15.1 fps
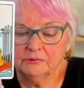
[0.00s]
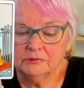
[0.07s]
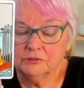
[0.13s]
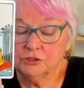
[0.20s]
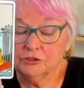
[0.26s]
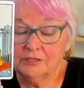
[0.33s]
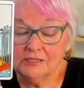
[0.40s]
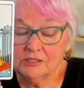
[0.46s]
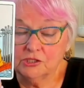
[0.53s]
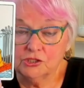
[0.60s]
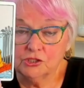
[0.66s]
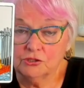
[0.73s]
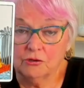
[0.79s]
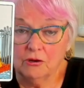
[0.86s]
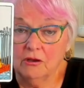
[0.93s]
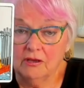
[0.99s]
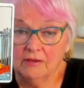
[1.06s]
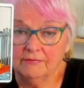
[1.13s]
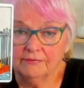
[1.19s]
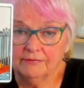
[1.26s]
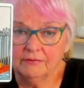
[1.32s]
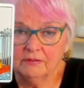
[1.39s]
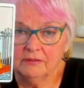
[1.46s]
stress and
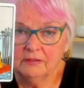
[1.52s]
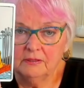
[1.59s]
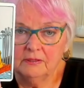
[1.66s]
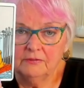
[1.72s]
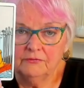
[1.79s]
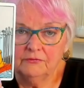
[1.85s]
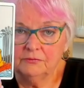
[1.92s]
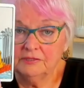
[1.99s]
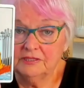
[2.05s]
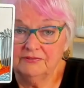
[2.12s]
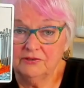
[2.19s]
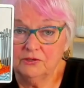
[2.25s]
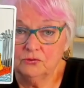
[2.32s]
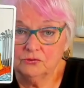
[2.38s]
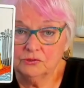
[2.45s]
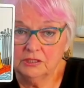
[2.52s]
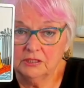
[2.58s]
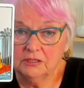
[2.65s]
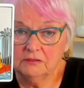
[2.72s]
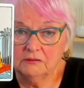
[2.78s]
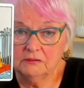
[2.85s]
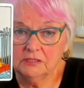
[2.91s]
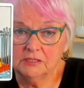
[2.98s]
strife, from
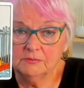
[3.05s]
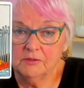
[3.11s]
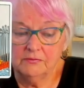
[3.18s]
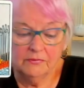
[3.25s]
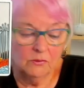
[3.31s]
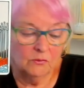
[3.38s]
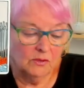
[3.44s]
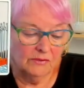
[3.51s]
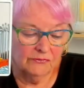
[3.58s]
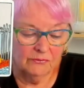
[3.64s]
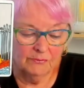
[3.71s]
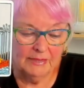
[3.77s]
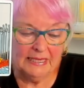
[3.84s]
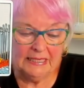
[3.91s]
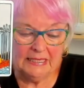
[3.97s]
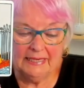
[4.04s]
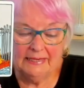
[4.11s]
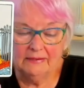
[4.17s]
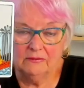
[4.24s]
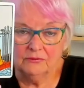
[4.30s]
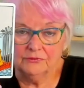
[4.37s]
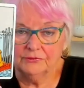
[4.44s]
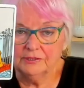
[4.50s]
difficulty. This is moving away from bad
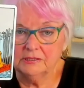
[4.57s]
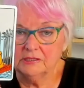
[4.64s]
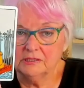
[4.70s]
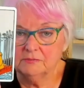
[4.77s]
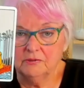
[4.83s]
health. This